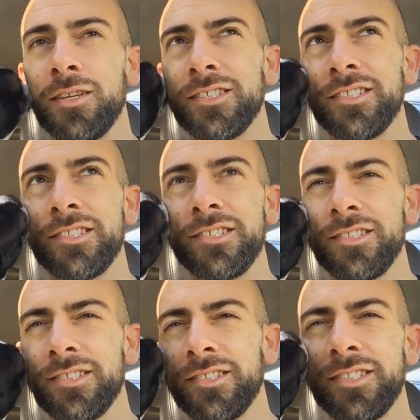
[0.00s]

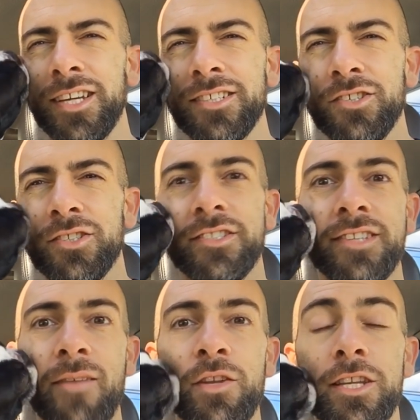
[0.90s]
6 or
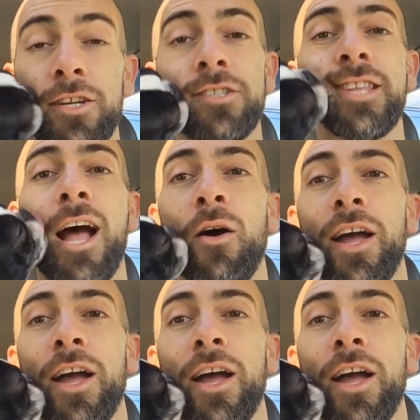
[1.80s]
7 years now.